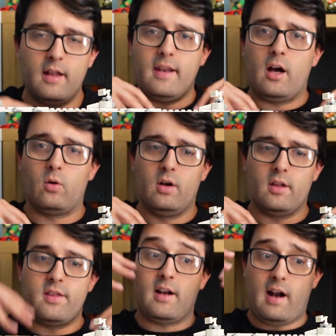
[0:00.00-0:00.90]
Now,
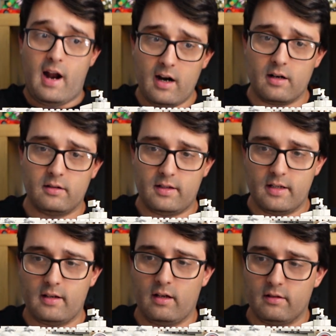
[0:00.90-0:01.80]
there are
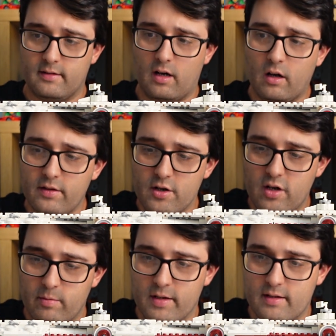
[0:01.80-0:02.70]
details on the
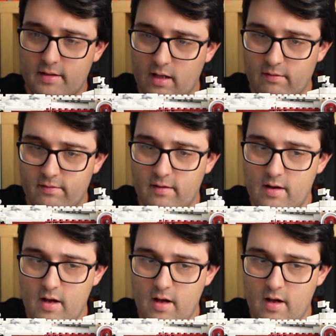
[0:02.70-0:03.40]
ship itself,